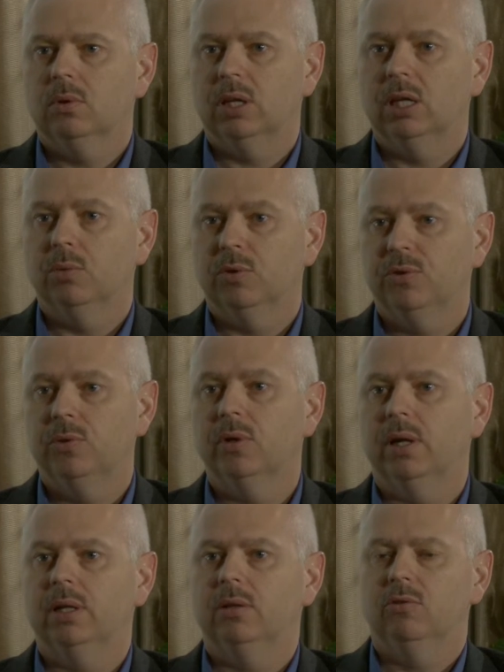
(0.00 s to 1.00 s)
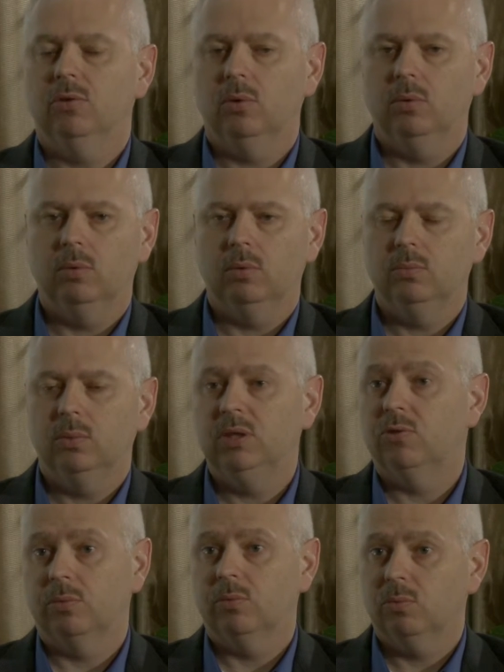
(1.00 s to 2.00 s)
they get a return on it. So
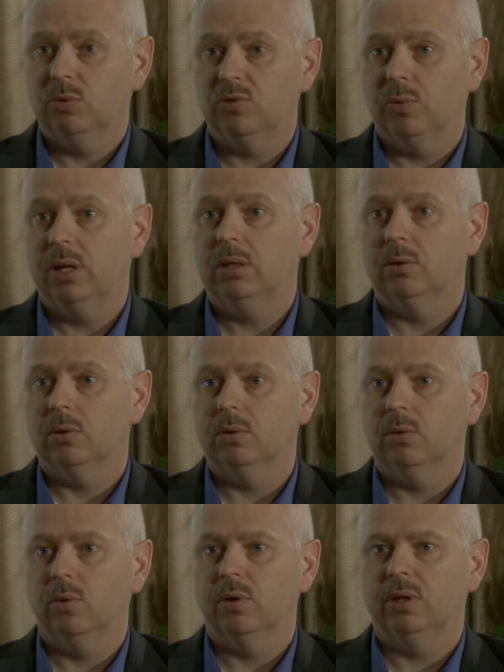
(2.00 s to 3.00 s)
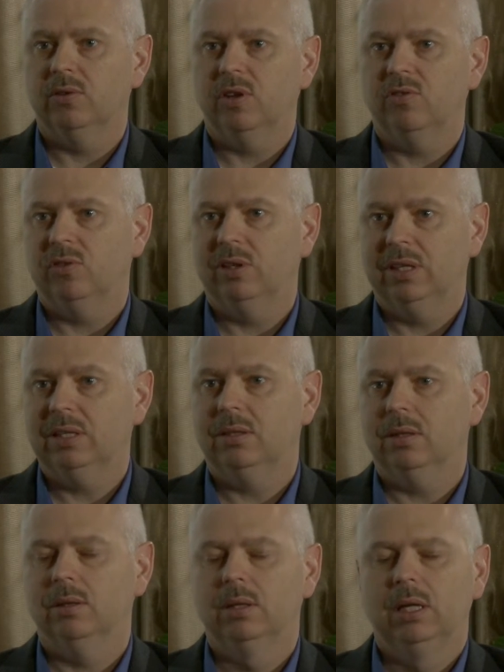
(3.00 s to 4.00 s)
we tr we train their organization to get
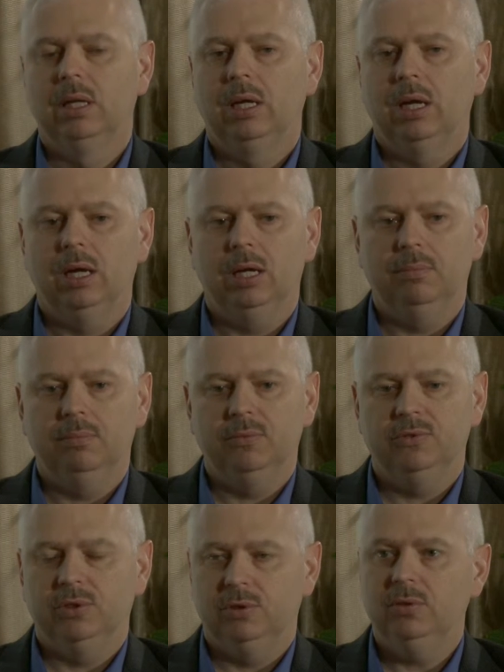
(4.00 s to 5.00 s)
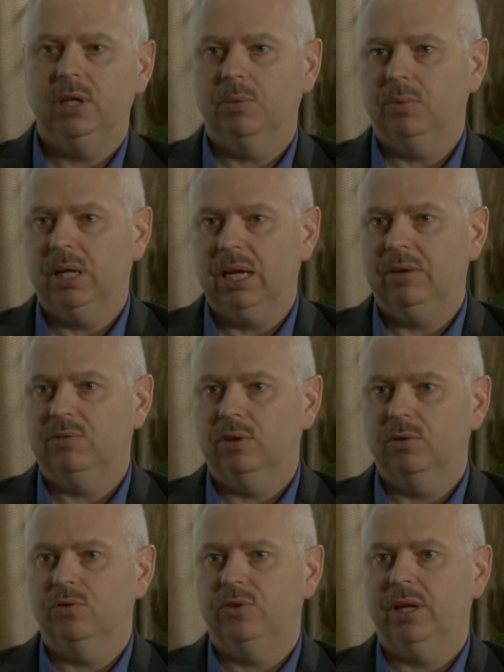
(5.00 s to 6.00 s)
there. Um, to do that, we have to
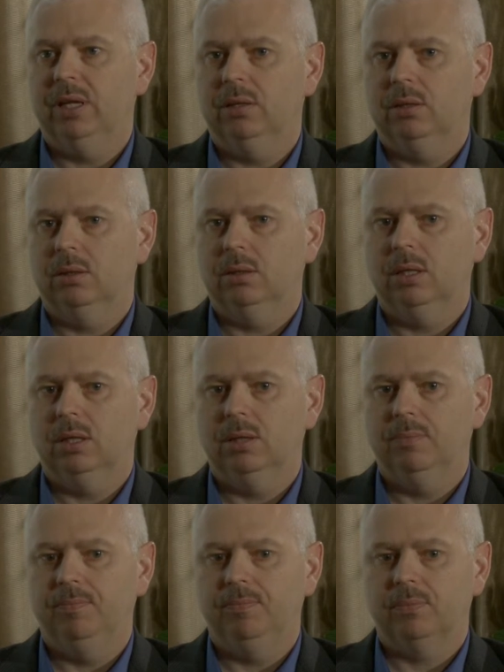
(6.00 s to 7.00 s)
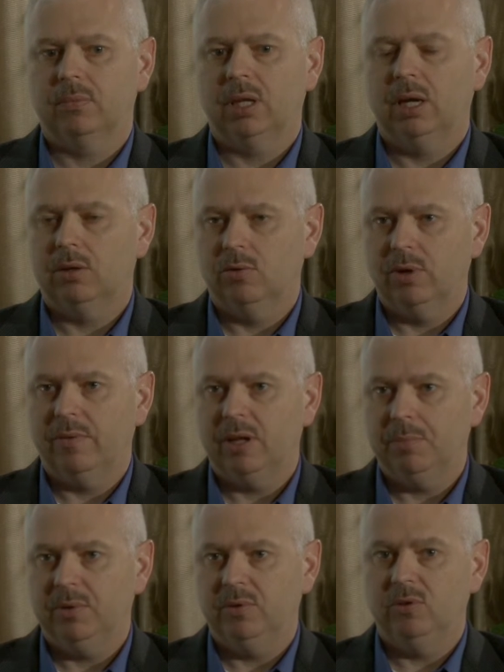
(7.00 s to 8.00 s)
understand um, how to drive
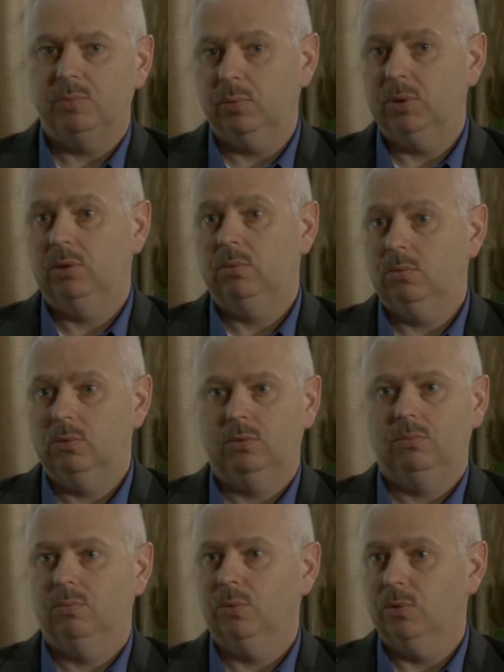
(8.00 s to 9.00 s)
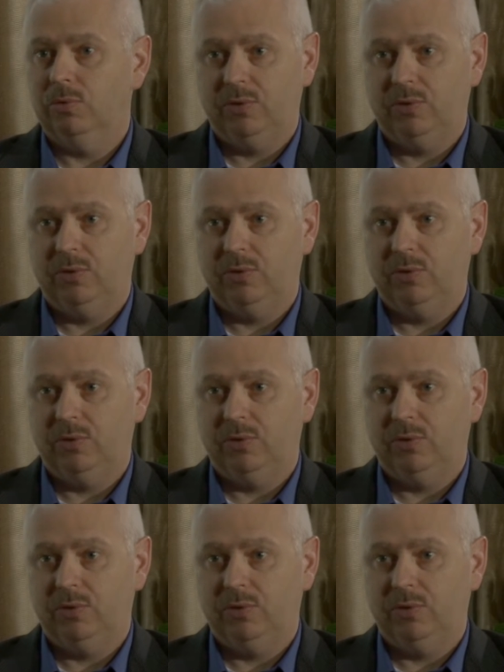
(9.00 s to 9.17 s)
that business, but we we